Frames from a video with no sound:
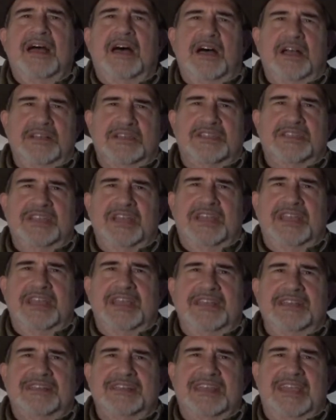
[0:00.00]
uh
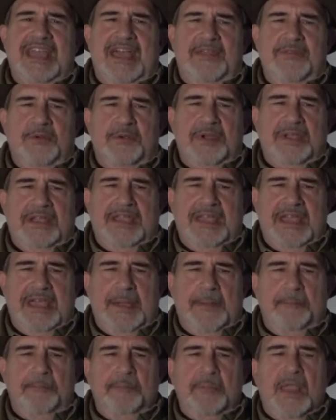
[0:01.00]
studying together
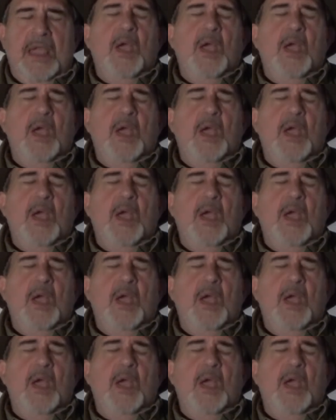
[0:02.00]
again.